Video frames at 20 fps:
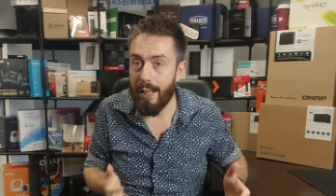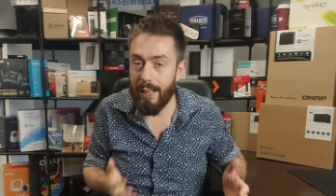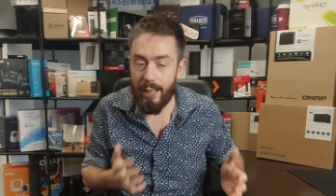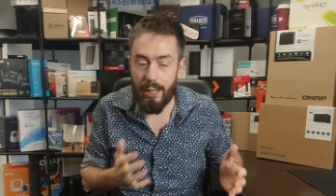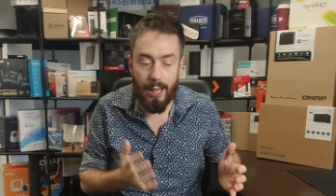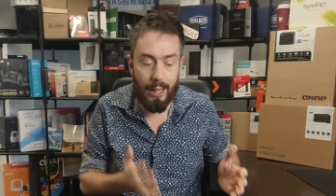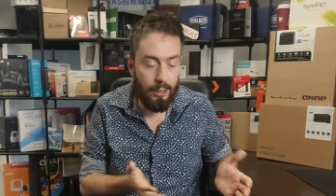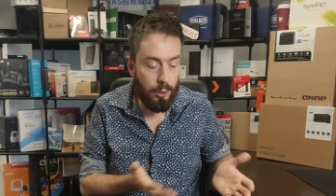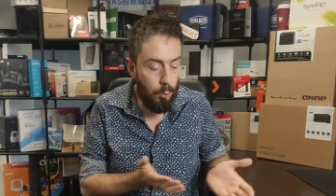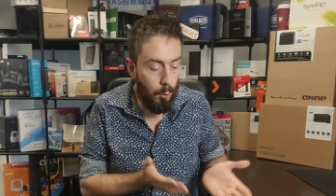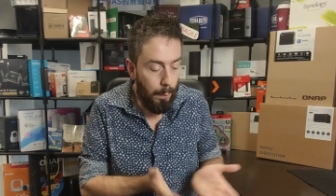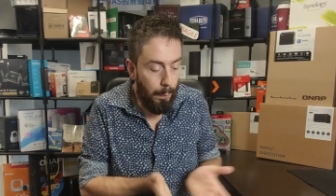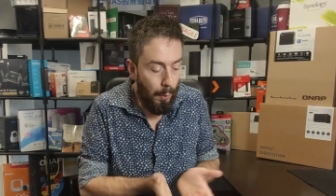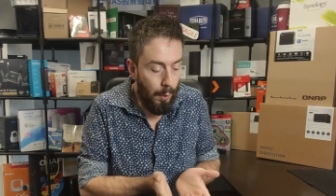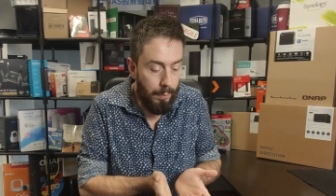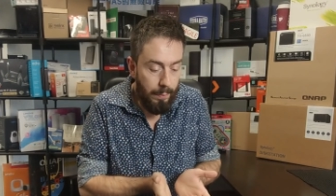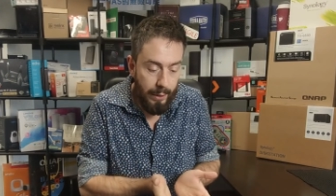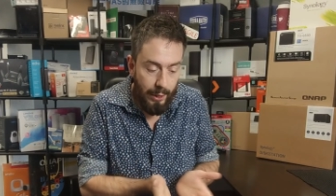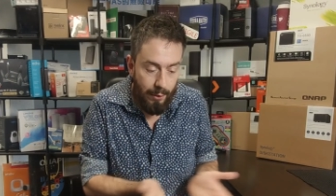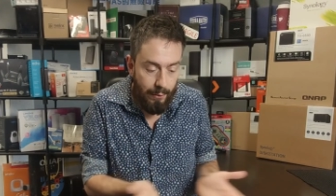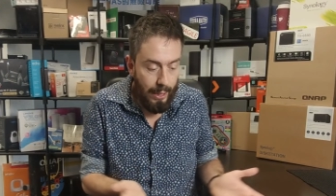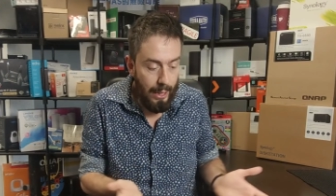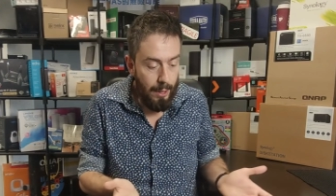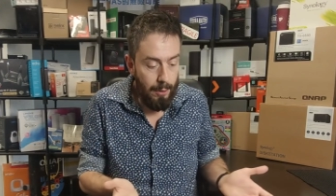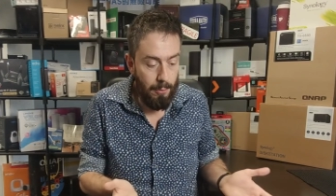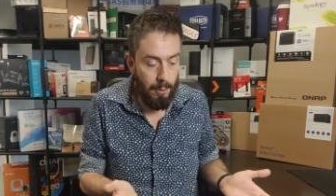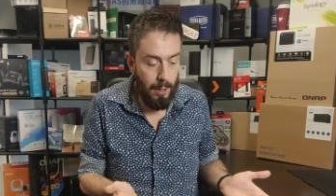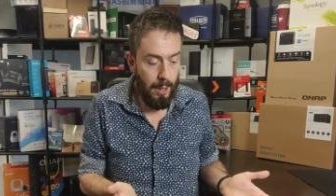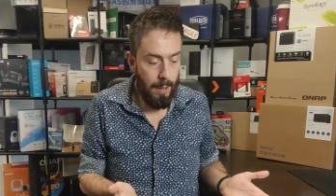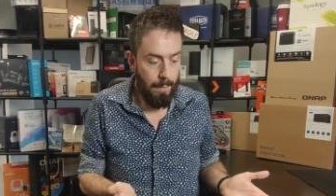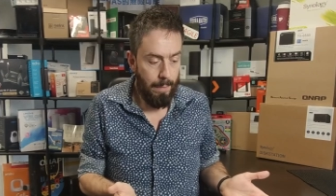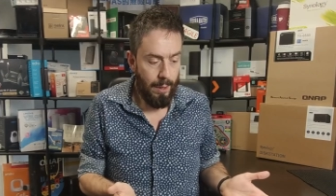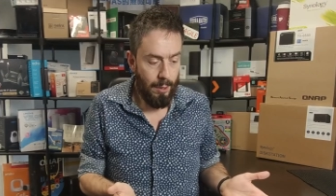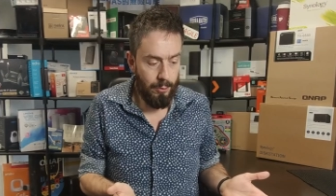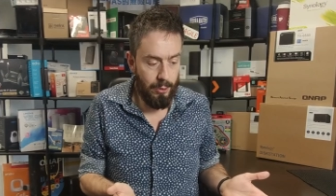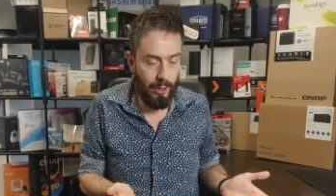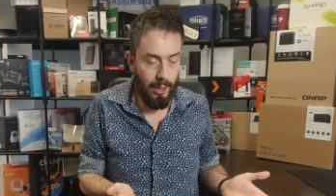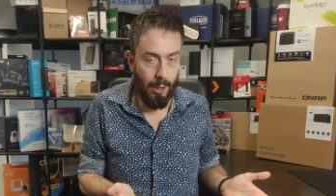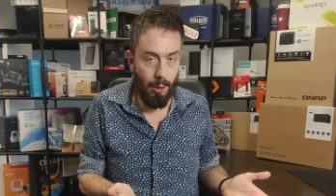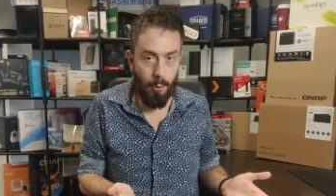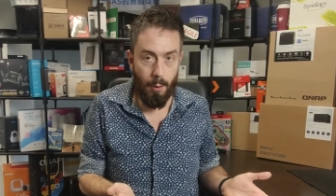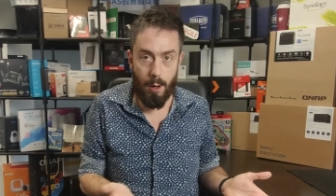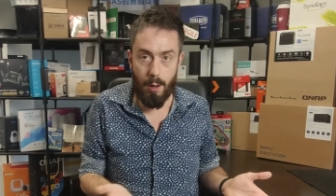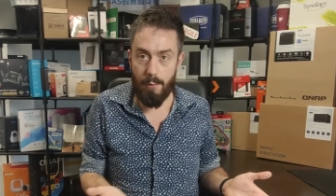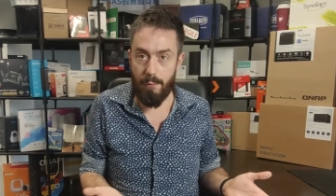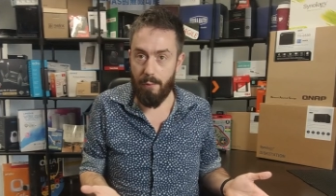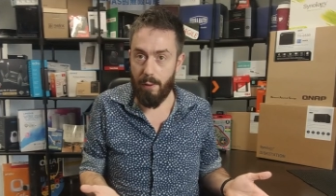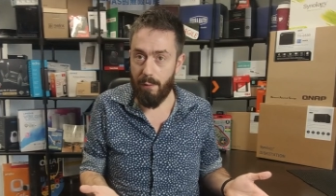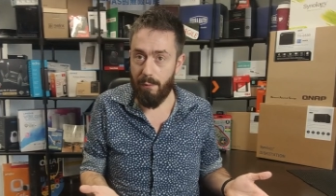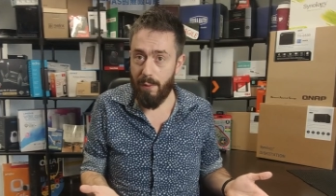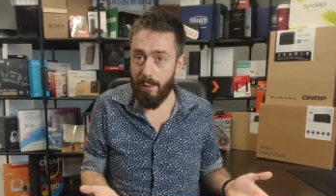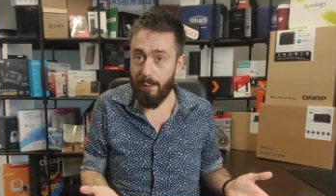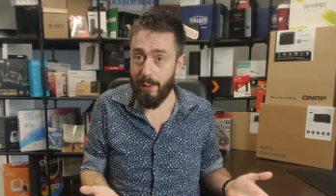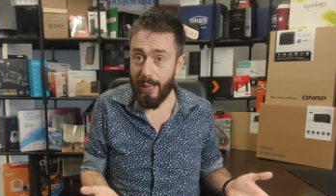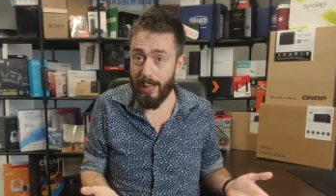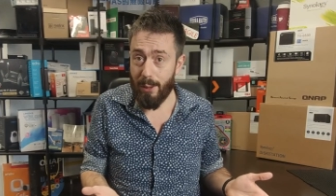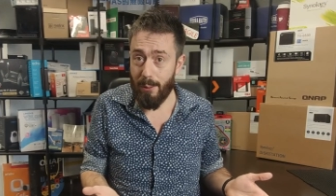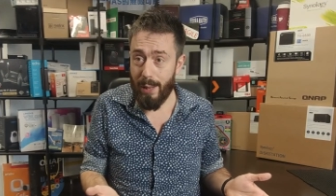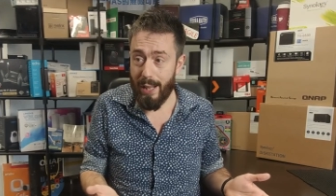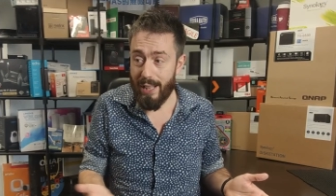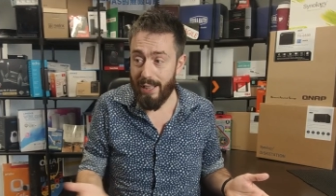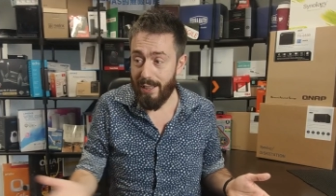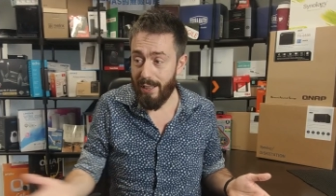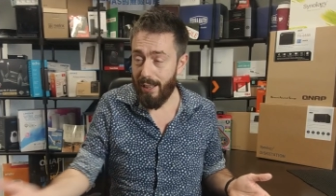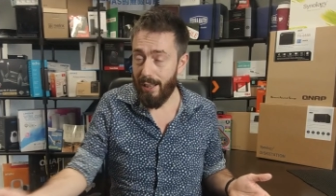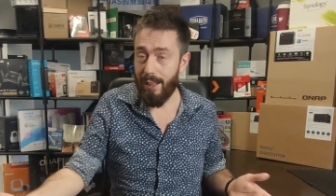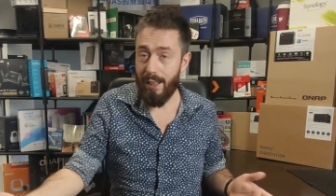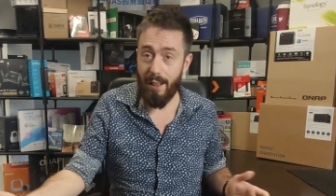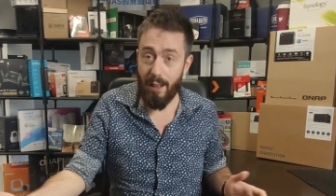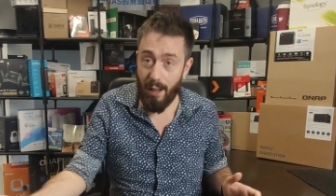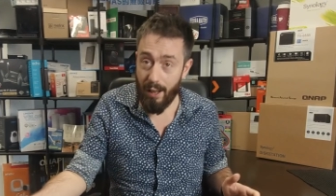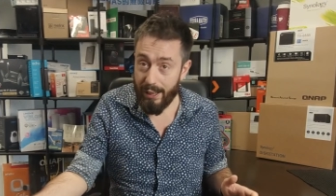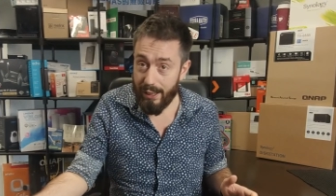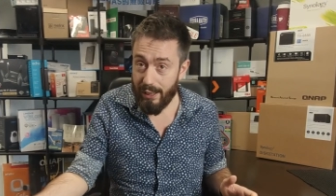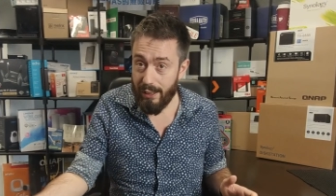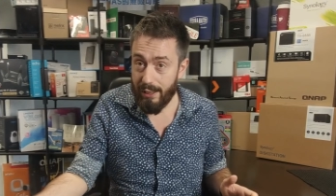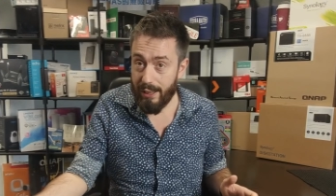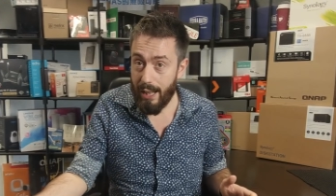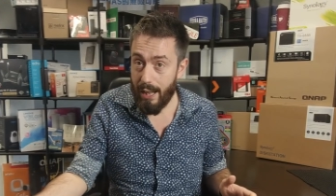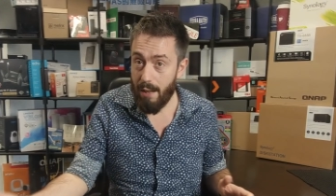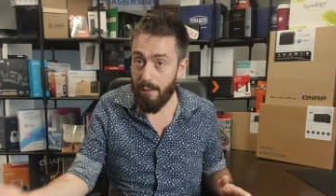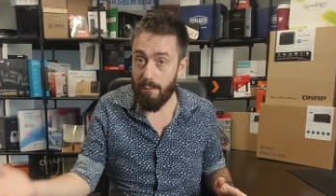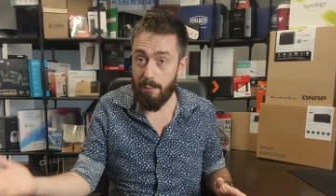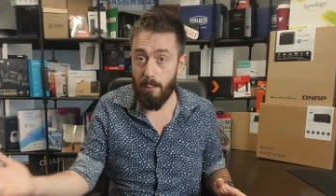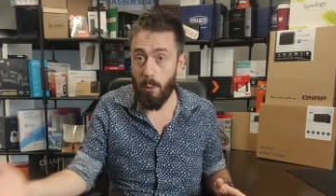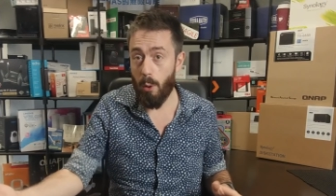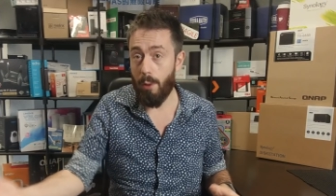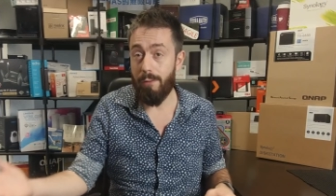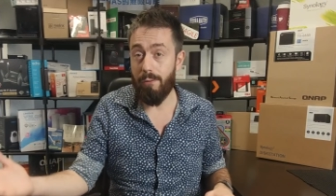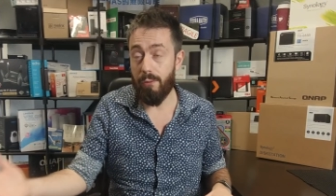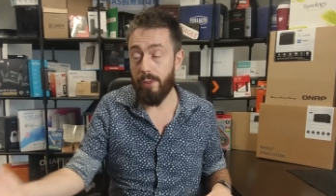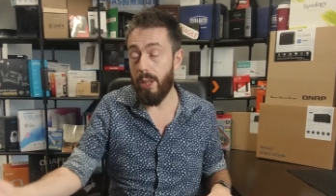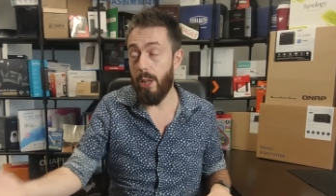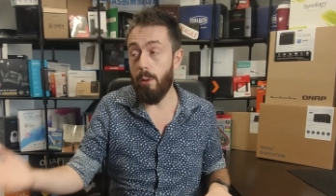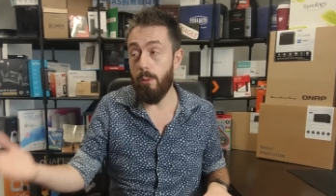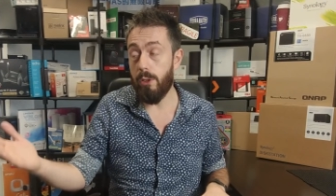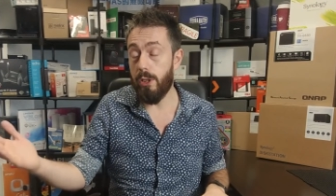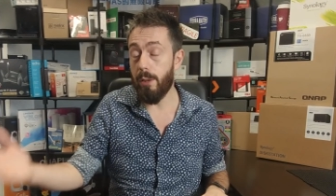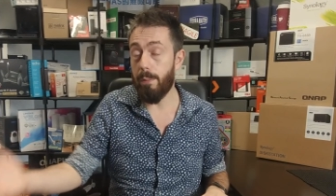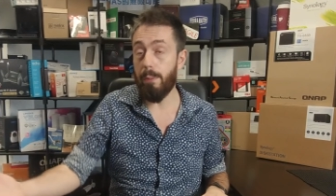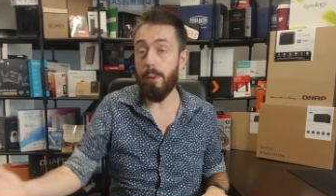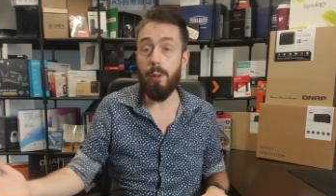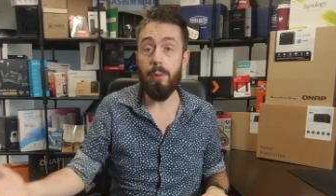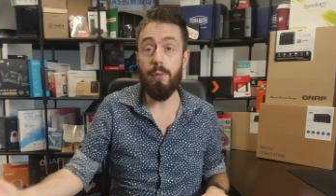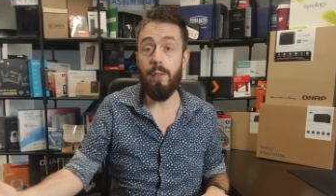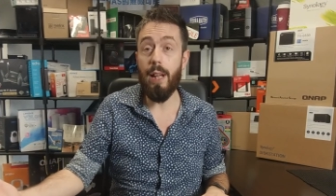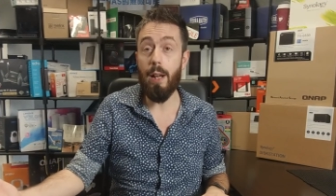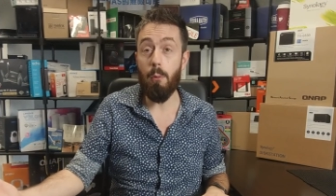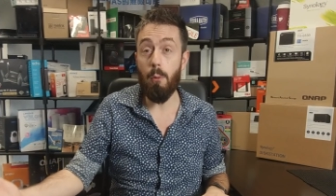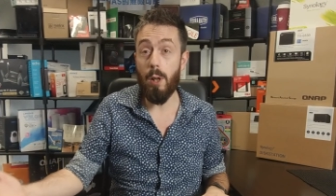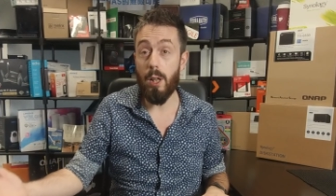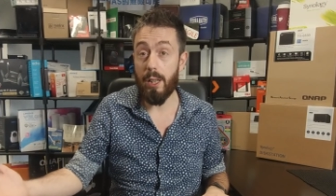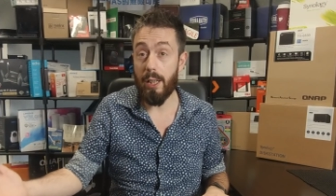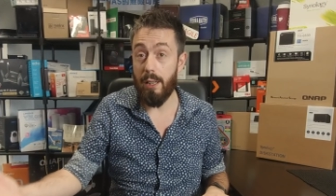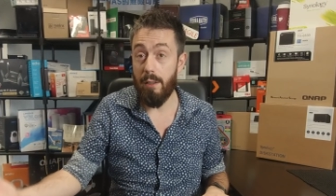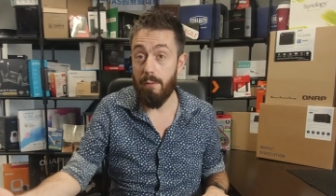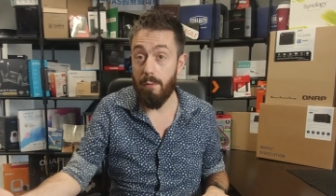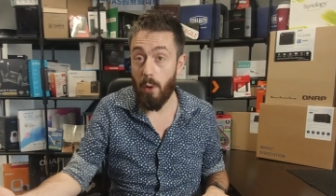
And you get to a point where you go, do you know what? For fifty quid, I can get a more future-proof network